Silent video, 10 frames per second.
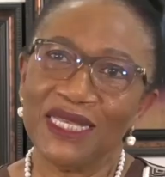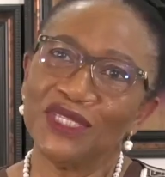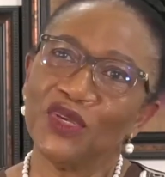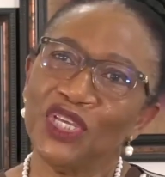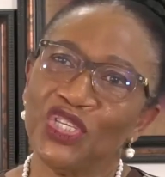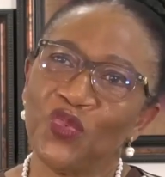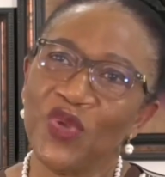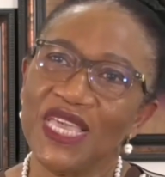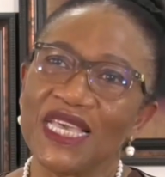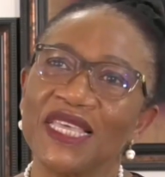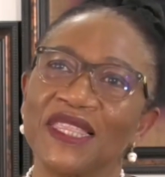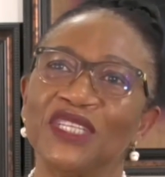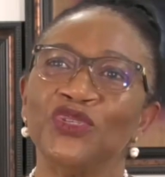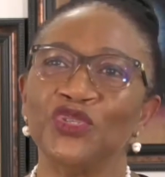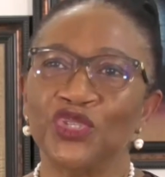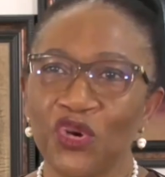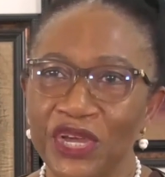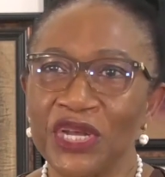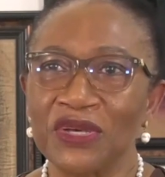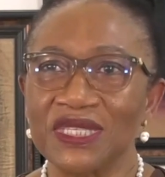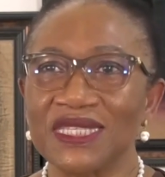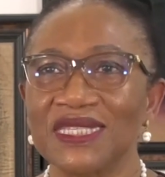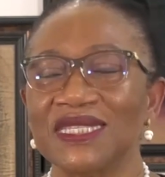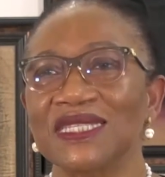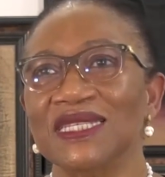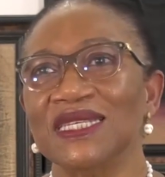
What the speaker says: And so each week that you join us,